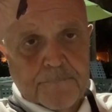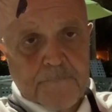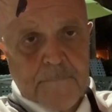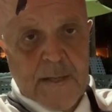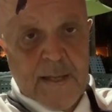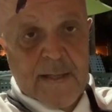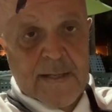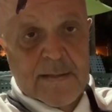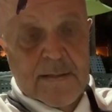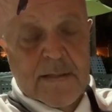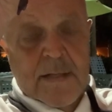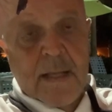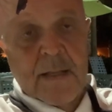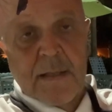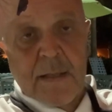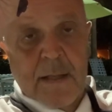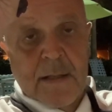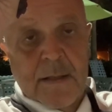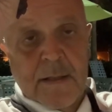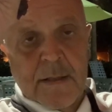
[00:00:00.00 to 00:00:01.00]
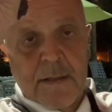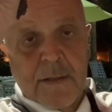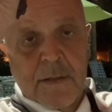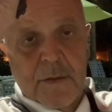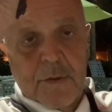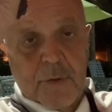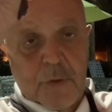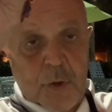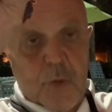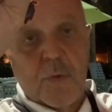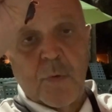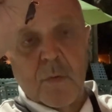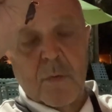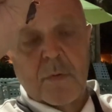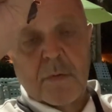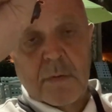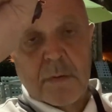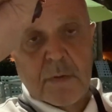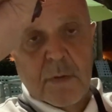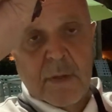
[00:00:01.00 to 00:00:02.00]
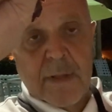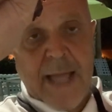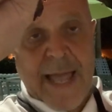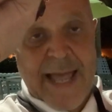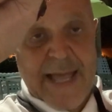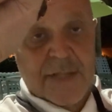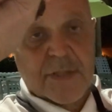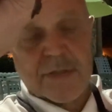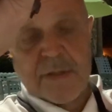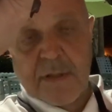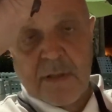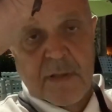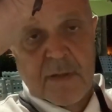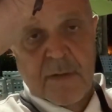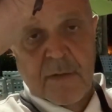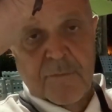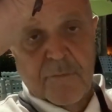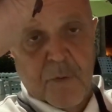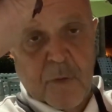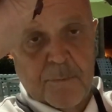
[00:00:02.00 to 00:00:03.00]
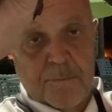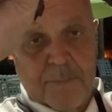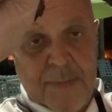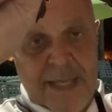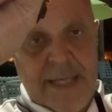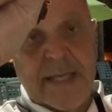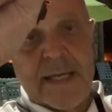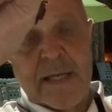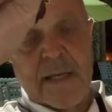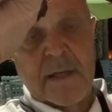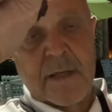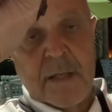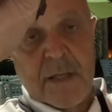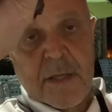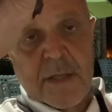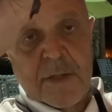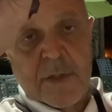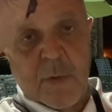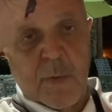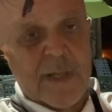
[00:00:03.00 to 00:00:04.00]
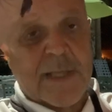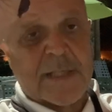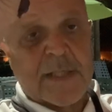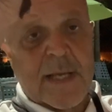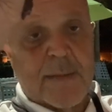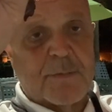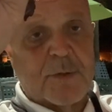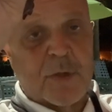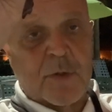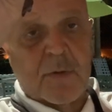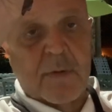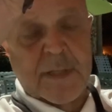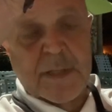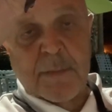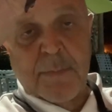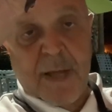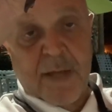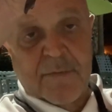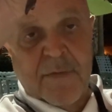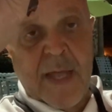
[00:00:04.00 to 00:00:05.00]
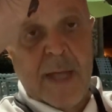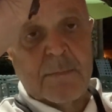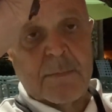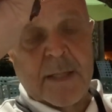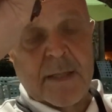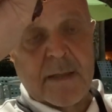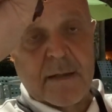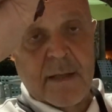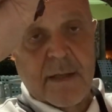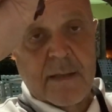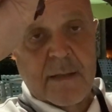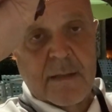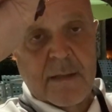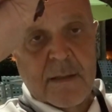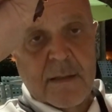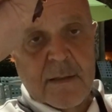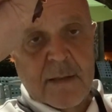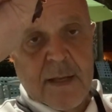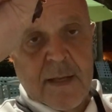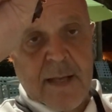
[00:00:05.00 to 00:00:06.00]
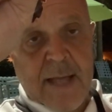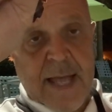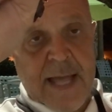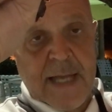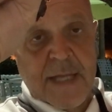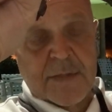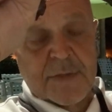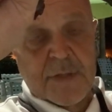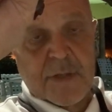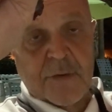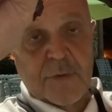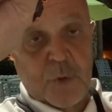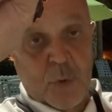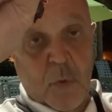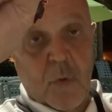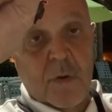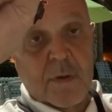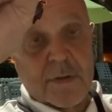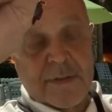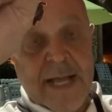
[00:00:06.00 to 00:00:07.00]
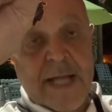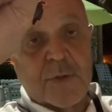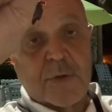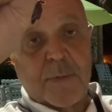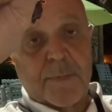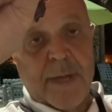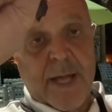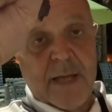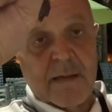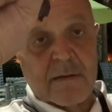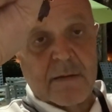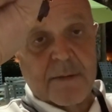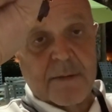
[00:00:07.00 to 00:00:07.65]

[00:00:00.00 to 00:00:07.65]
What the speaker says: and you ask for me to accept you into my family as your naturopath.